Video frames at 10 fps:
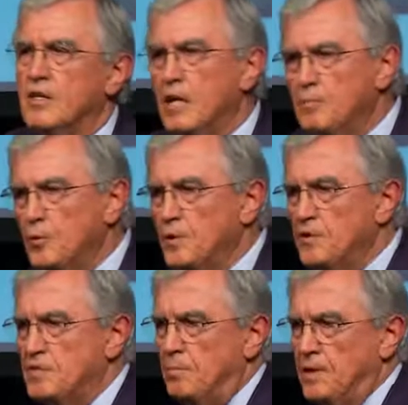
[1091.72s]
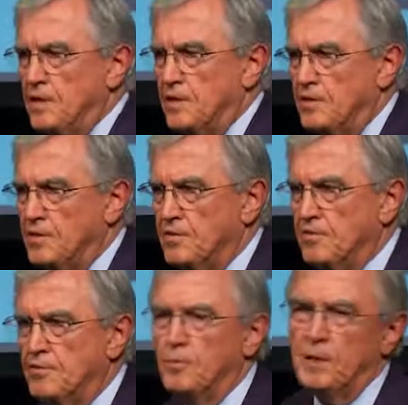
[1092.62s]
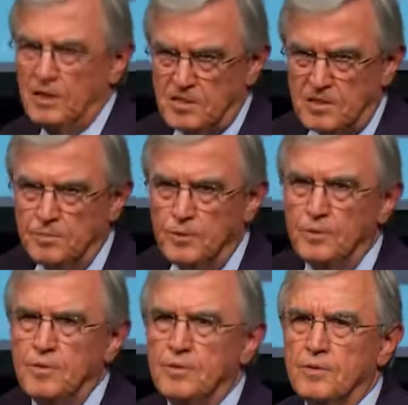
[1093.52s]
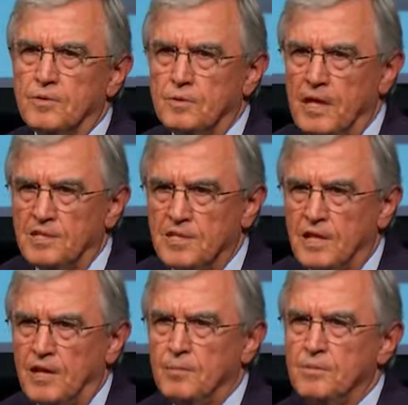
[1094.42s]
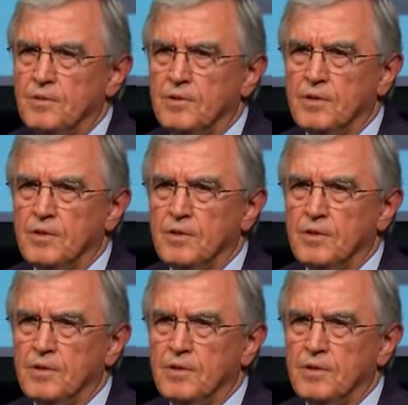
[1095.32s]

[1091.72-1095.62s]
That book disappeared from Istanbul, today's name.